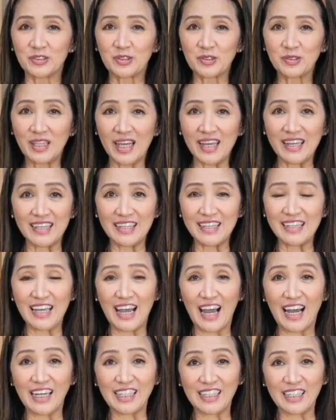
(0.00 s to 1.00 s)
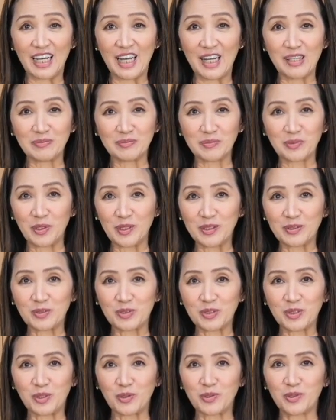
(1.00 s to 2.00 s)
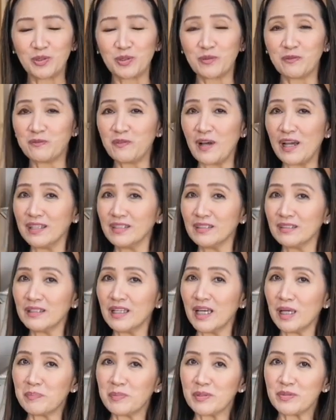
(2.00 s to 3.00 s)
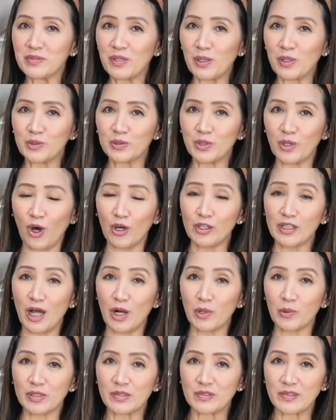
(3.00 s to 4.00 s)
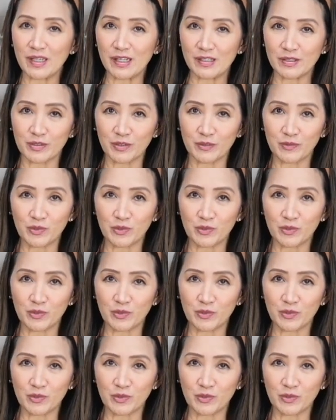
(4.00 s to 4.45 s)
Today, I am going to show you the final episode on our series